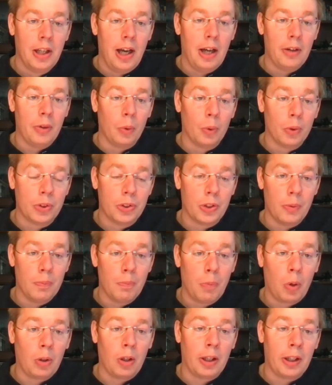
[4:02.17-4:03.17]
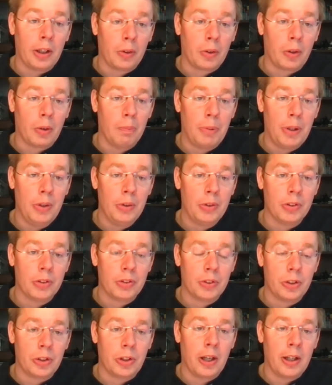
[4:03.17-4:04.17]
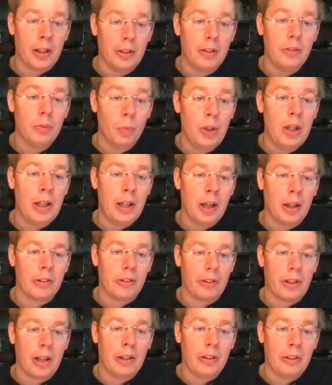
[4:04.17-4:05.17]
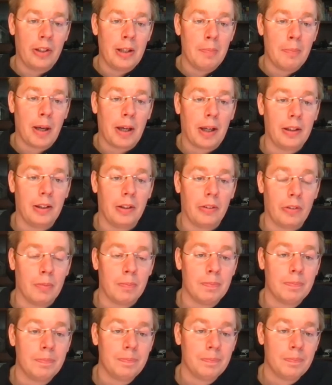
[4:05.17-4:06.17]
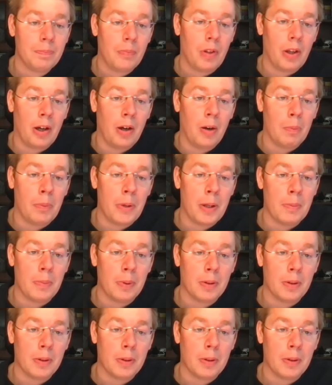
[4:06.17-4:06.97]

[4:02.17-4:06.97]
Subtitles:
and also modeling on computers to try and really understand deep mechanism to help people.